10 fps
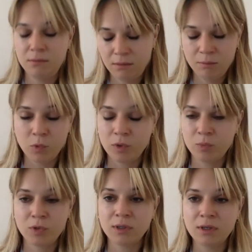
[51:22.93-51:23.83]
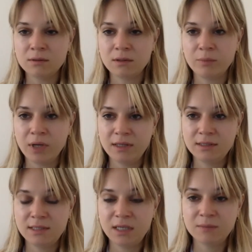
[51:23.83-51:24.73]
more and more legal and compliance
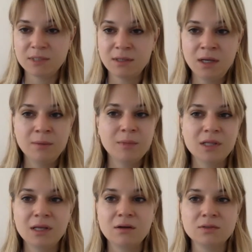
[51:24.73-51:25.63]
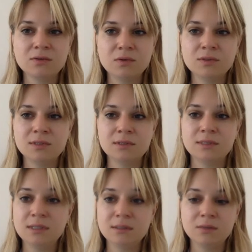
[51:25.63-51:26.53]
teams, but then also those
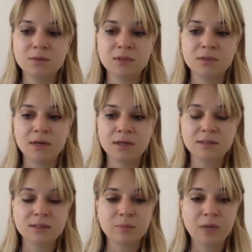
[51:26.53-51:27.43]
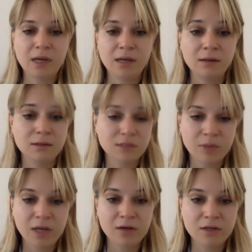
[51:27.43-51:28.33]
dealing with
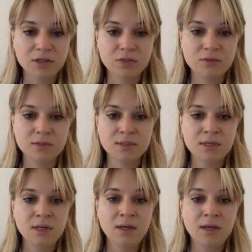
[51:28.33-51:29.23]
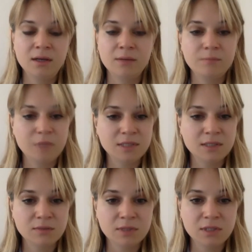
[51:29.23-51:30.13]
supplier issues in
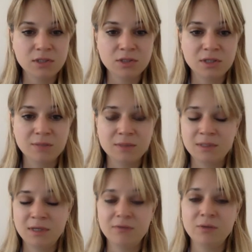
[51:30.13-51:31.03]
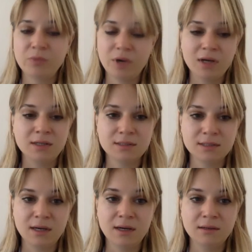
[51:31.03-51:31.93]
business relationships, even in product
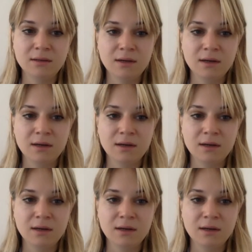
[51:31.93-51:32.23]
design.